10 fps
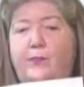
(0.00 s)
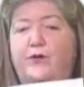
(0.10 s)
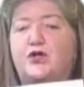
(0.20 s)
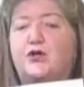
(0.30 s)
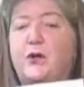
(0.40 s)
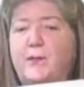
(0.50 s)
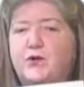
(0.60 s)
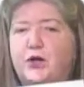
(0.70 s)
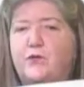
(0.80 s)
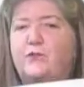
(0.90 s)

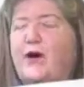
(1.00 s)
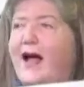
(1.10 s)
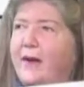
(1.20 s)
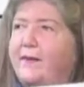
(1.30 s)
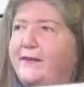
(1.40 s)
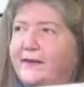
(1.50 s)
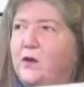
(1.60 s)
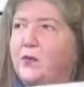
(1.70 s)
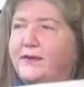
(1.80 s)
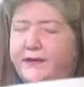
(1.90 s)
prescription for how to deal
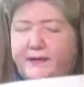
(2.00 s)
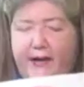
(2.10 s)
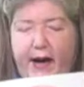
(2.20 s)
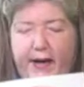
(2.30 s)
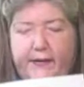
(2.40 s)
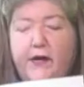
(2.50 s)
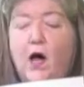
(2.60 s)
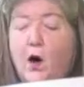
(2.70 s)
with the state.